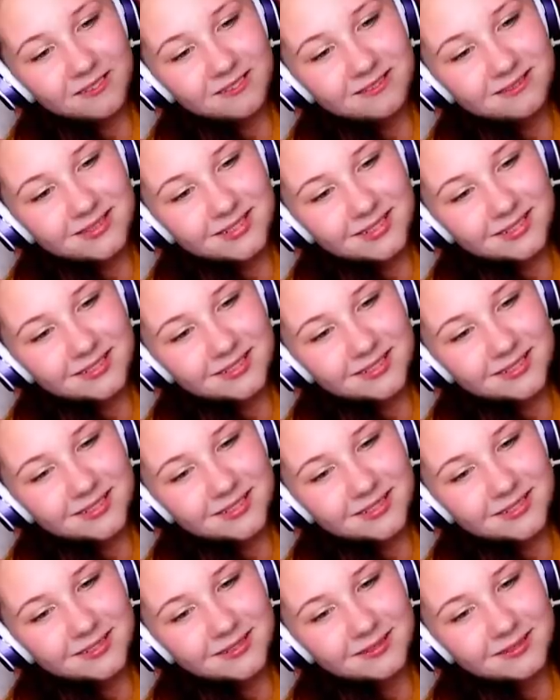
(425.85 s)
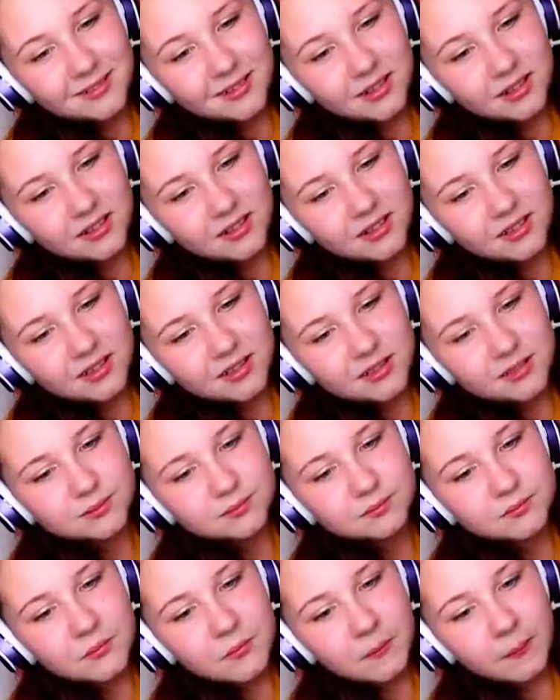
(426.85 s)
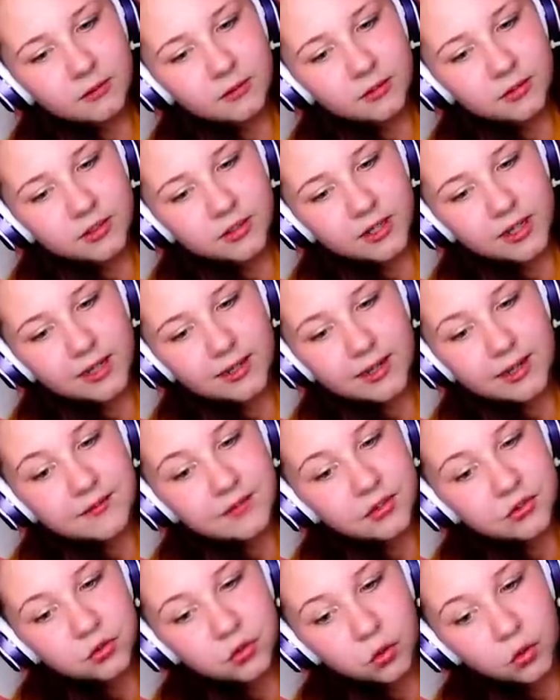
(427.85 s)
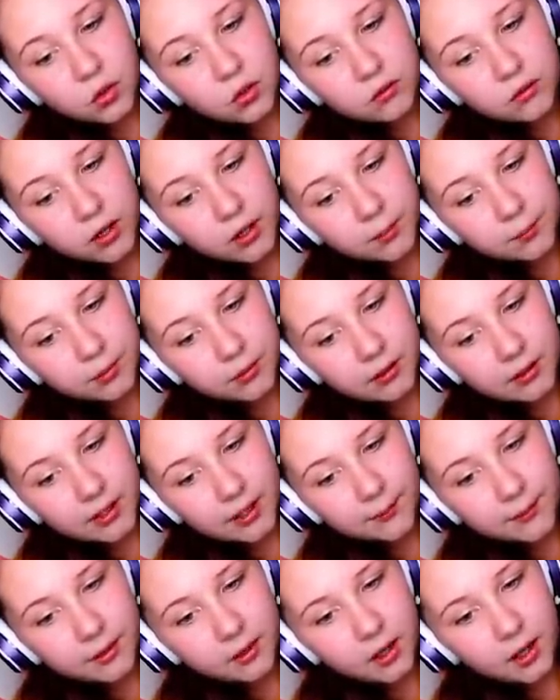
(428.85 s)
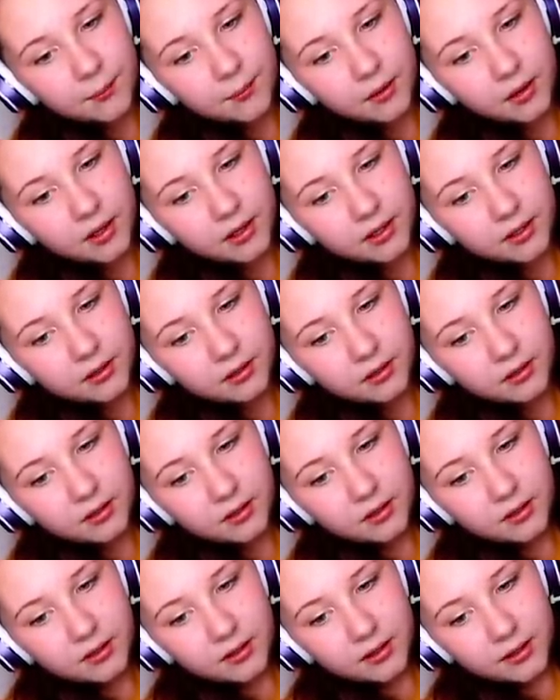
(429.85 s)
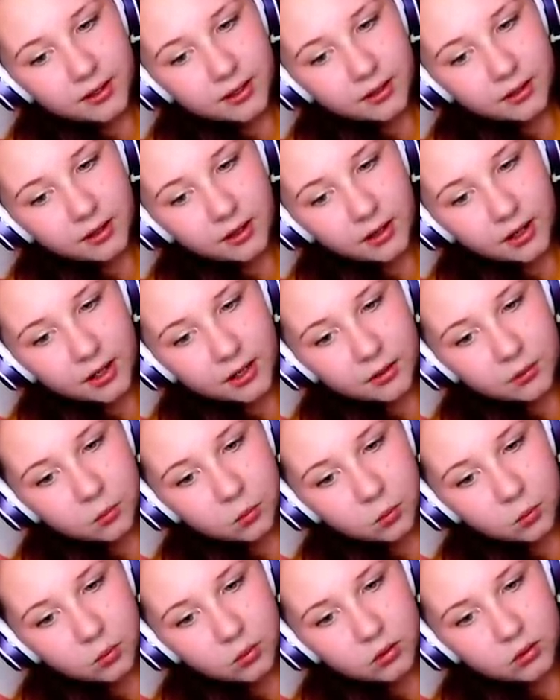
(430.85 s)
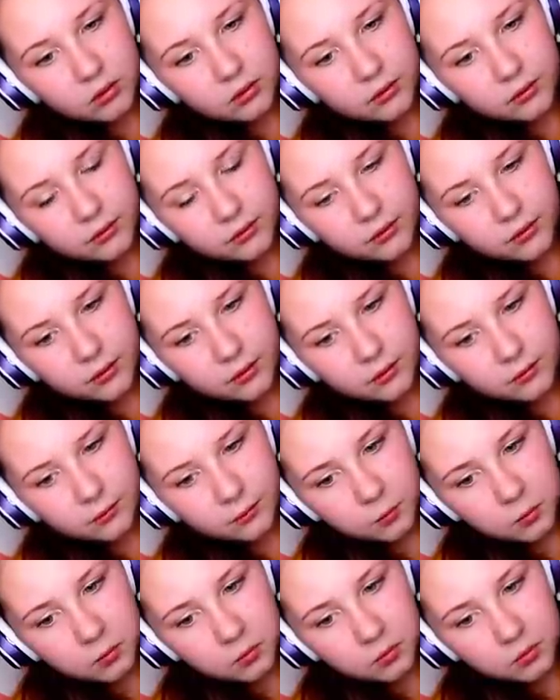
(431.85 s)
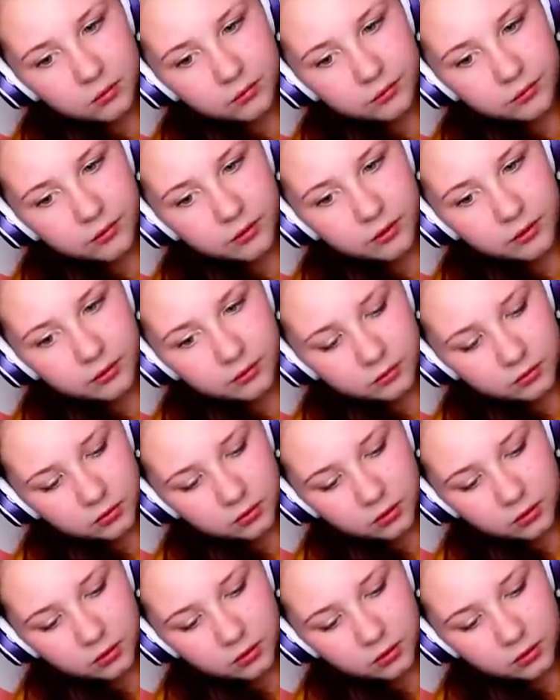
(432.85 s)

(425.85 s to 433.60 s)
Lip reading: Oh, no. She didn't leave the door open. Let me hide behind it. Can I, like, walk through?